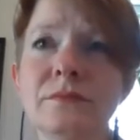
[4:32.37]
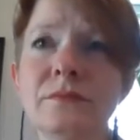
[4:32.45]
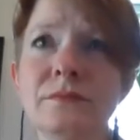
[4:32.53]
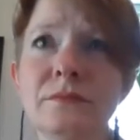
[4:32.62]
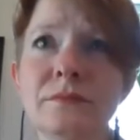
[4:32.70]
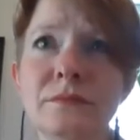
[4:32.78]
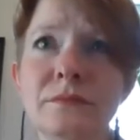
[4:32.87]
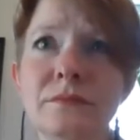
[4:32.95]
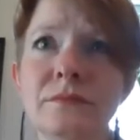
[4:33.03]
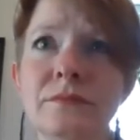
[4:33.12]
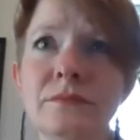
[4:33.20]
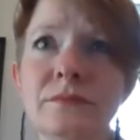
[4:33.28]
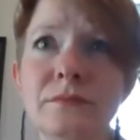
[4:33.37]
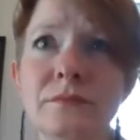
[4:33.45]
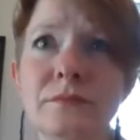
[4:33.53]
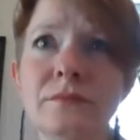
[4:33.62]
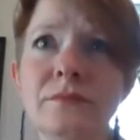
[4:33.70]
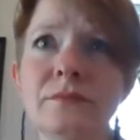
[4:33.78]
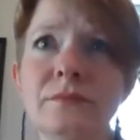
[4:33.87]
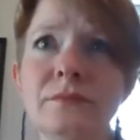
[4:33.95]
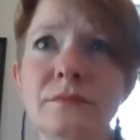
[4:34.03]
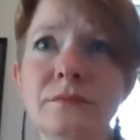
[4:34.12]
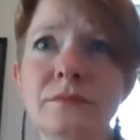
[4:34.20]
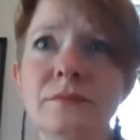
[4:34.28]

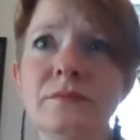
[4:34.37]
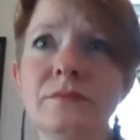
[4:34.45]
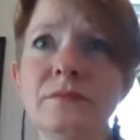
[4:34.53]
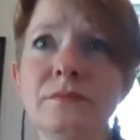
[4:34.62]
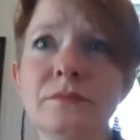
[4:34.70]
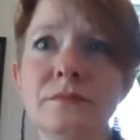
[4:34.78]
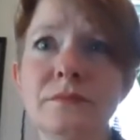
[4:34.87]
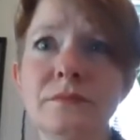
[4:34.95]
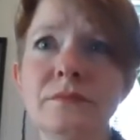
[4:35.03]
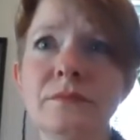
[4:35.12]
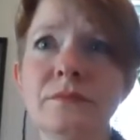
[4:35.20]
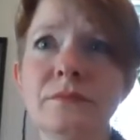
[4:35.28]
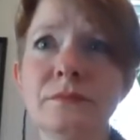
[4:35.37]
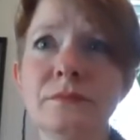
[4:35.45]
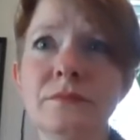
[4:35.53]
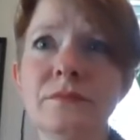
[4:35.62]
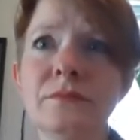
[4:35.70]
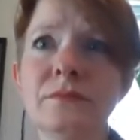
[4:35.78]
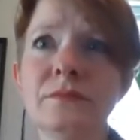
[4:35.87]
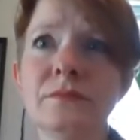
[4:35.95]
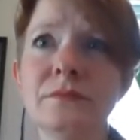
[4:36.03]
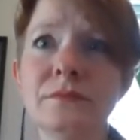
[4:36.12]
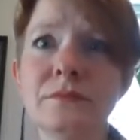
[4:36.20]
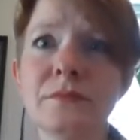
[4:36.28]

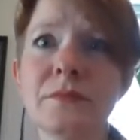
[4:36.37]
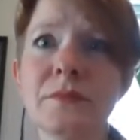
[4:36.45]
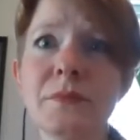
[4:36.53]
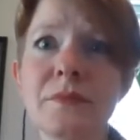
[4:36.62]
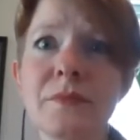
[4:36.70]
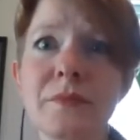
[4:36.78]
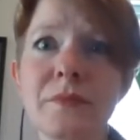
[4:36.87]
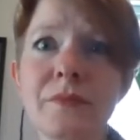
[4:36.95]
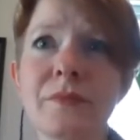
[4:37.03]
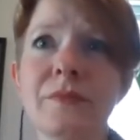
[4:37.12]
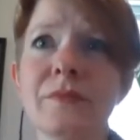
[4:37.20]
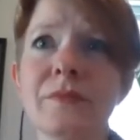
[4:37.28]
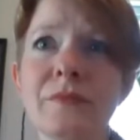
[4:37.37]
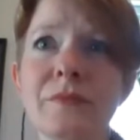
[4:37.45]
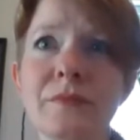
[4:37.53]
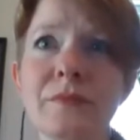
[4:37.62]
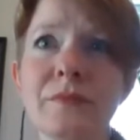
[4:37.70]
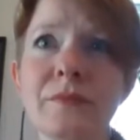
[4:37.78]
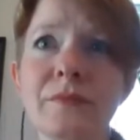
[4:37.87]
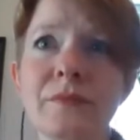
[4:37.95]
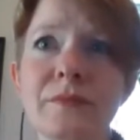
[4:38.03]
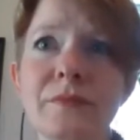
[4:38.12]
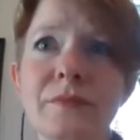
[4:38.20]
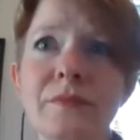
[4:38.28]

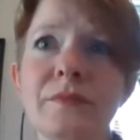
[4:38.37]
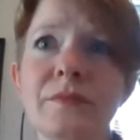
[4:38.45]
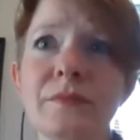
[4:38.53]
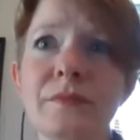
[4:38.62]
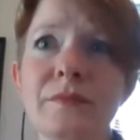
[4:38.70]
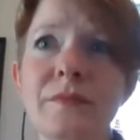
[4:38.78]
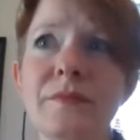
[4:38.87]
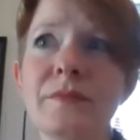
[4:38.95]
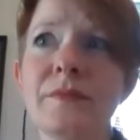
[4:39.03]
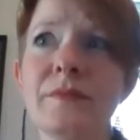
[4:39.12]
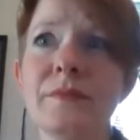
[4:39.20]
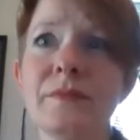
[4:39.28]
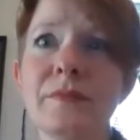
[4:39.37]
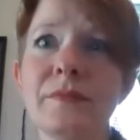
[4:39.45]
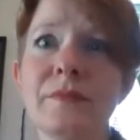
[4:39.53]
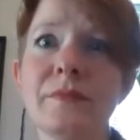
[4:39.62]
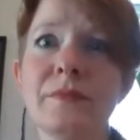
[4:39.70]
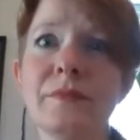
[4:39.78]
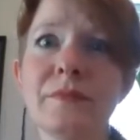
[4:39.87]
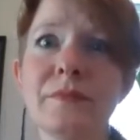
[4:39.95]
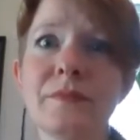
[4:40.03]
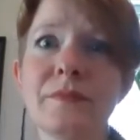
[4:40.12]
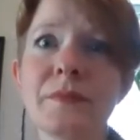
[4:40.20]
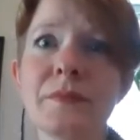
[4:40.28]
No words are spoken by the person on screen.